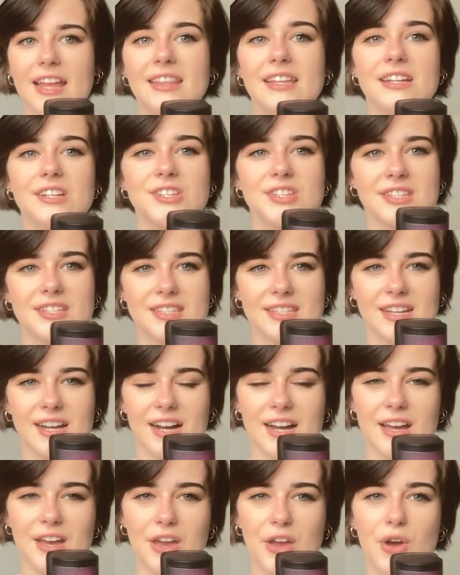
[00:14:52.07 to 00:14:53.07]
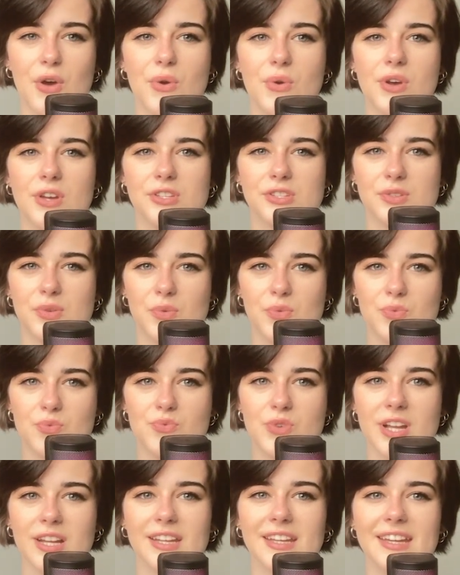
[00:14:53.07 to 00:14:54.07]
And there's this guy who is
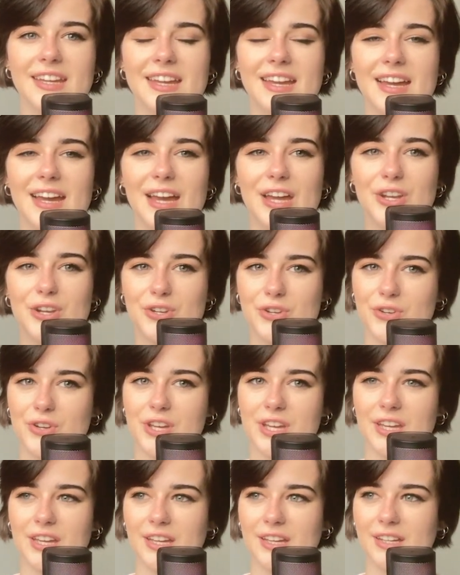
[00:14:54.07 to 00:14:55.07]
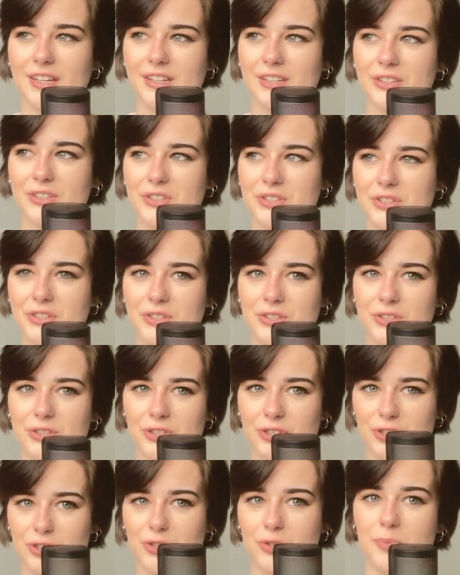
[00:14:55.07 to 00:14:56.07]
really annoying
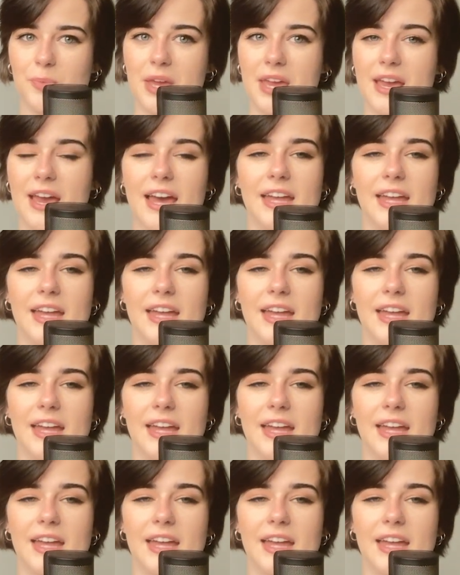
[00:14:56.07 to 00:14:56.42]
to me.